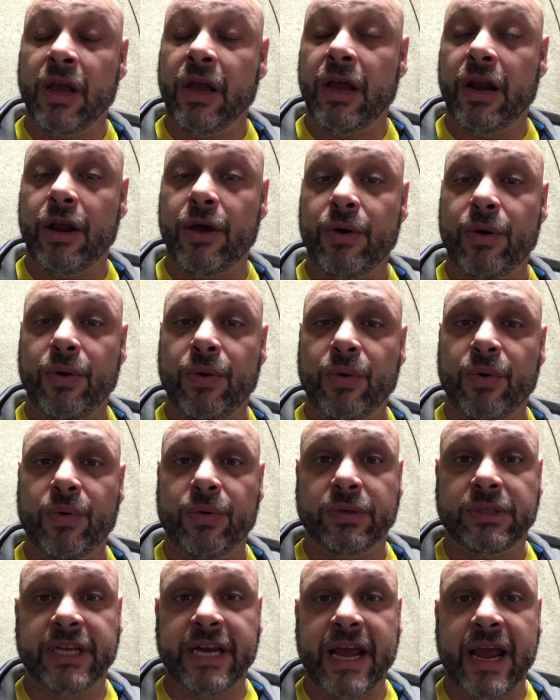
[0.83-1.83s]
Hello,
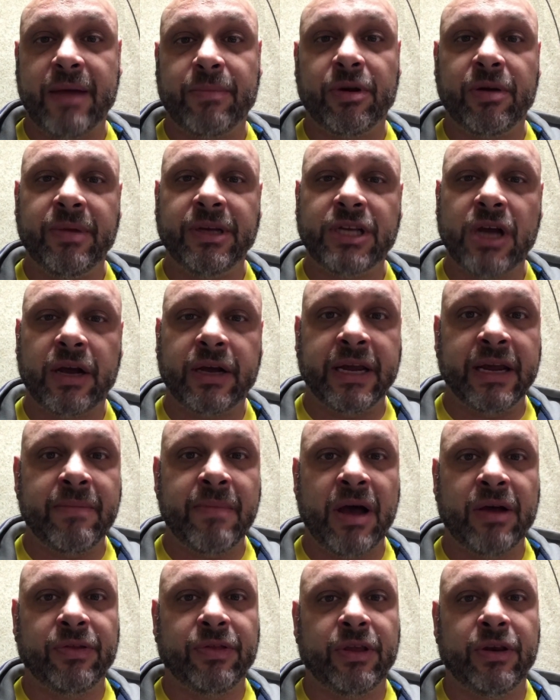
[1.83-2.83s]
today I'm going to be talking
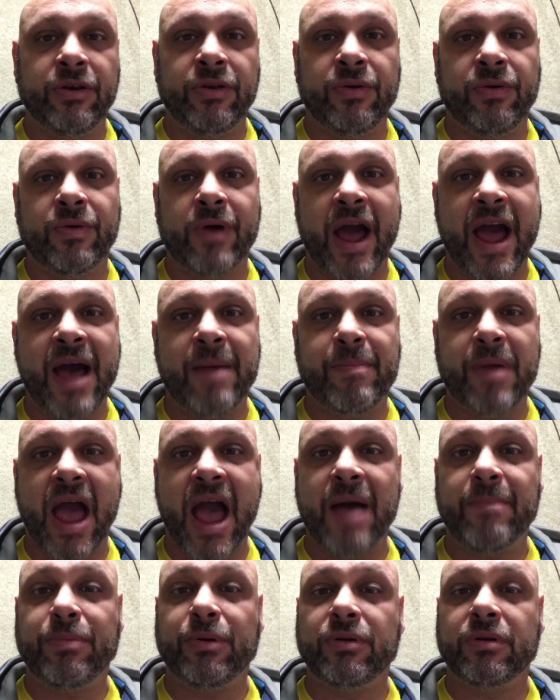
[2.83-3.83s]
about the new app
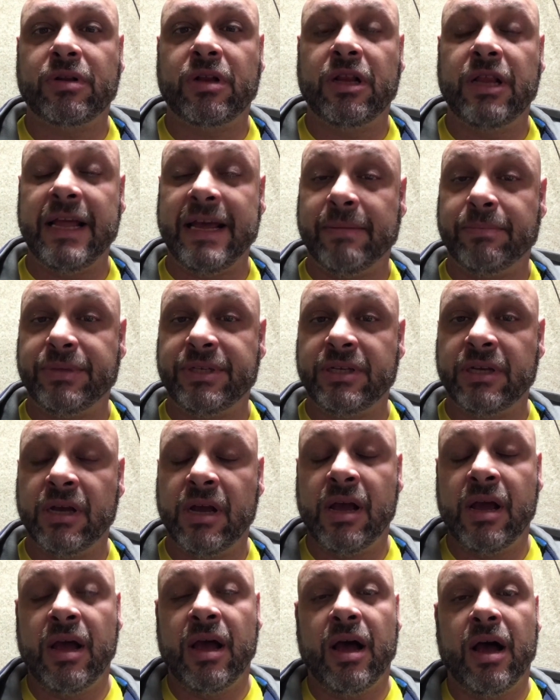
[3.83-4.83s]
Apple Clips.
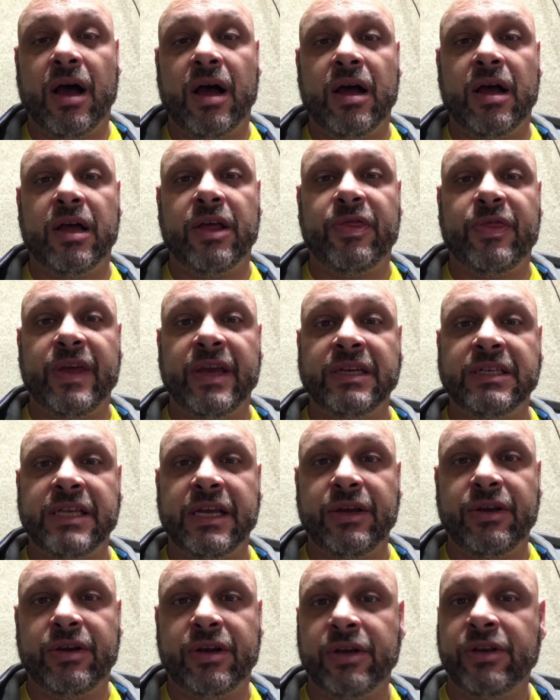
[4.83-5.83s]
Things
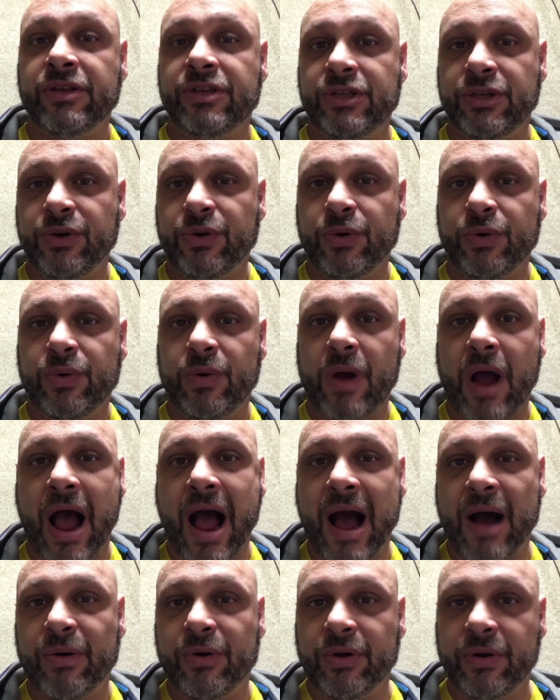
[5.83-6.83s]
that you can do,
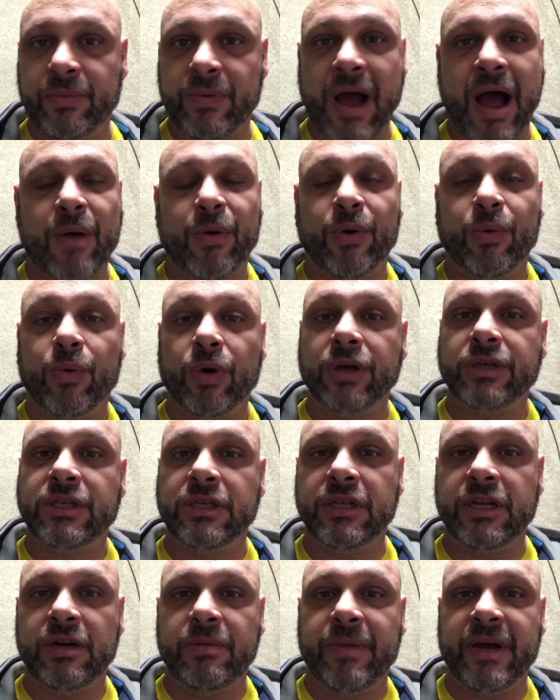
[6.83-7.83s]
how it works a
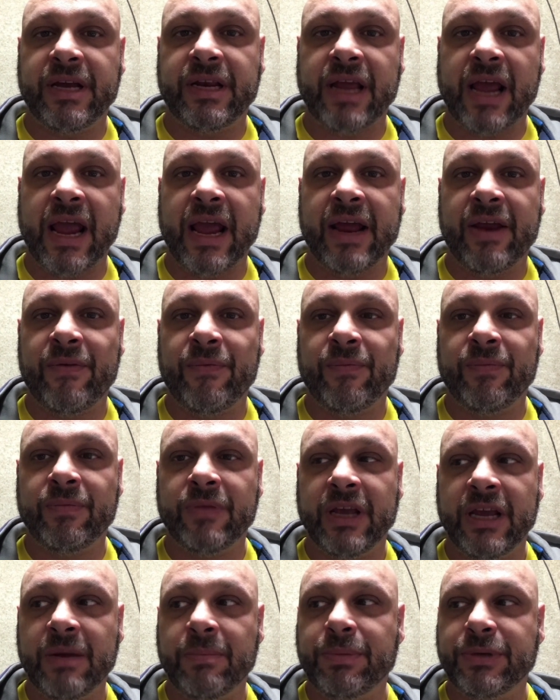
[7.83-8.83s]
little bit, and
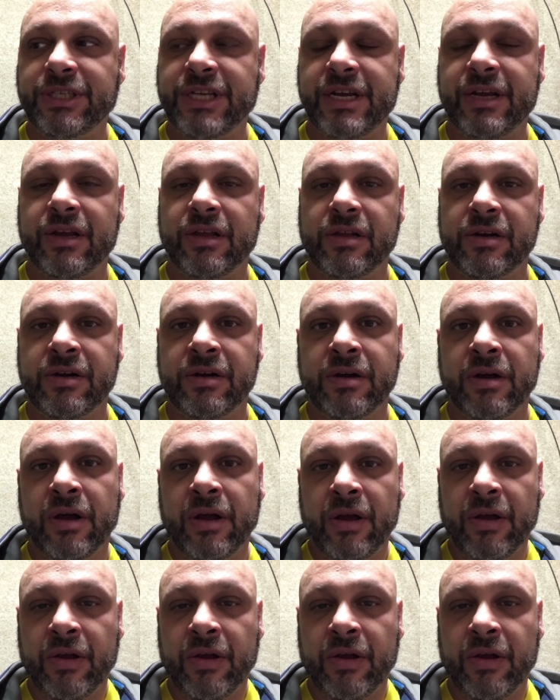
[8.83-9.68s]
in particular,